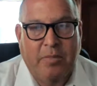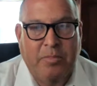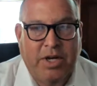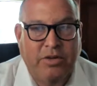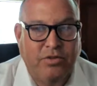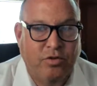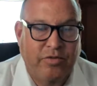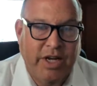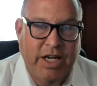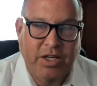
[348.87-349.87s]
because they're
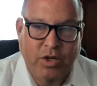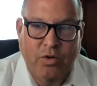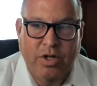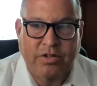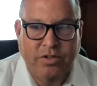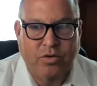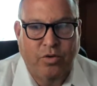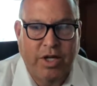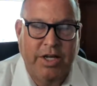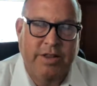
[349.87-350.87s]
vacant units, and so
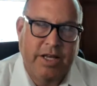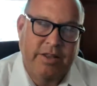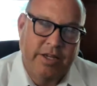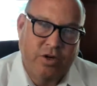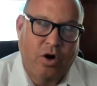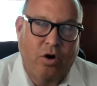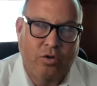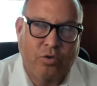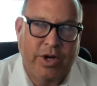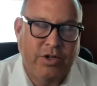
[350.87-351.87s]
they then call
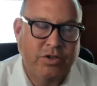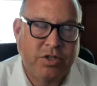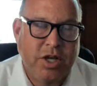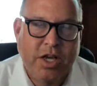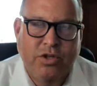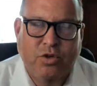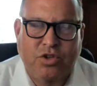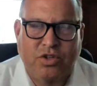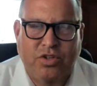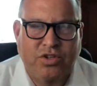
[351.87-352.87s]
their agents. So it's
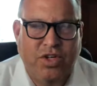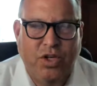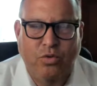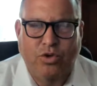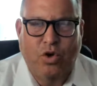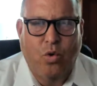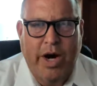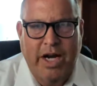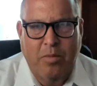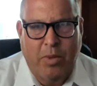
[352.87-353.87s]
just this huge
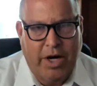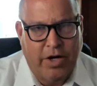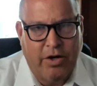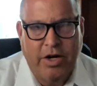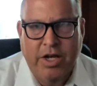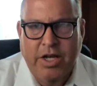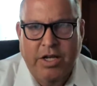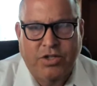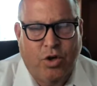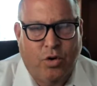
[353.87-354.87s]
quagmire.
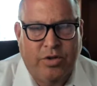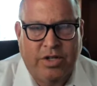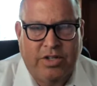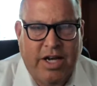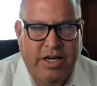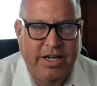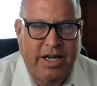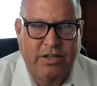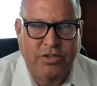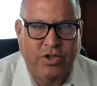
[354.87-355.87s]
So the
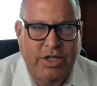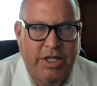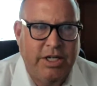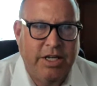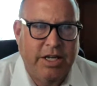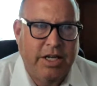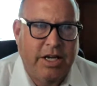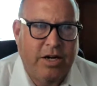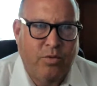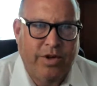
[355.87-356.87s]
technology,
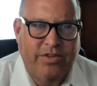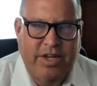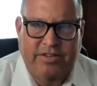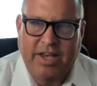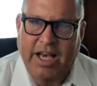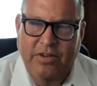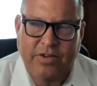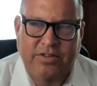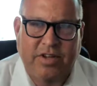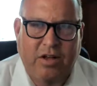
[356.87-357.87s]
I don't want to say it's ahead of
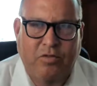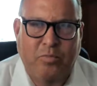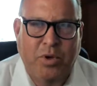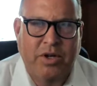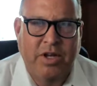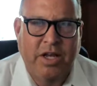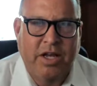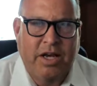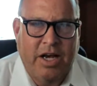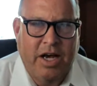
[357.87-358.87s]
itself, but
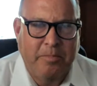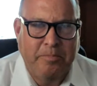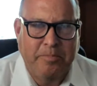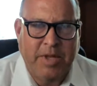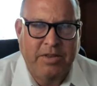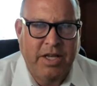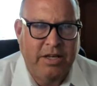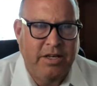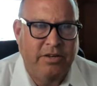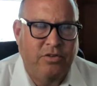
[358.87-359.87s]
they
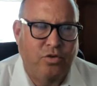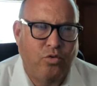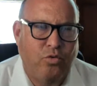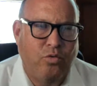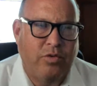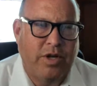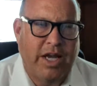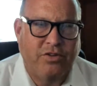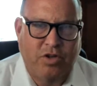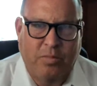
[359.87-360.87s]
need to
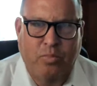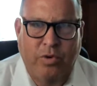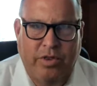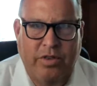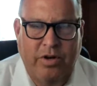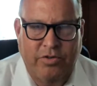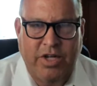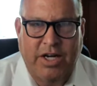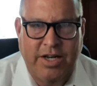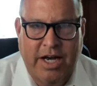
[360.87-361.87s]
catch up with their
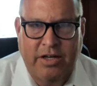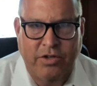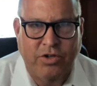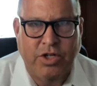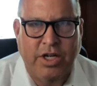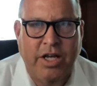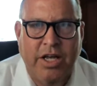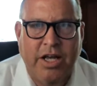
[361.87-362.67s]
technology.